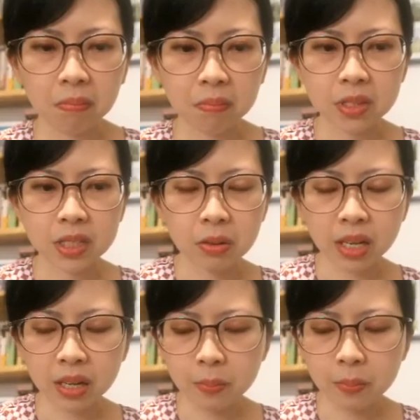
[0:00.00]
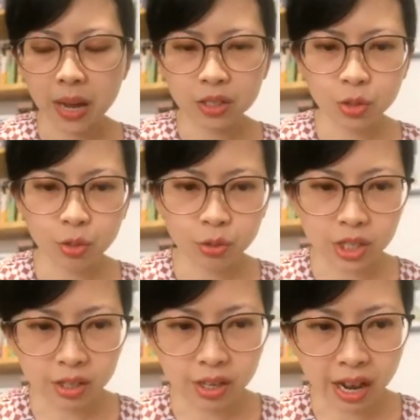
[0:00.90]
Sounds like a bad
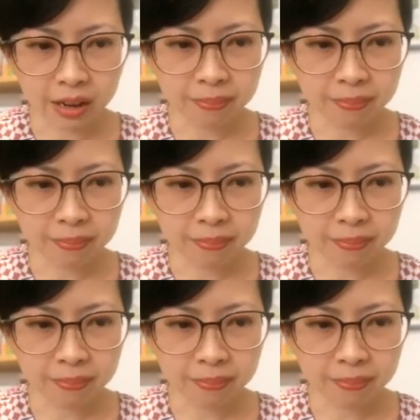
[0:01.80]
situation there.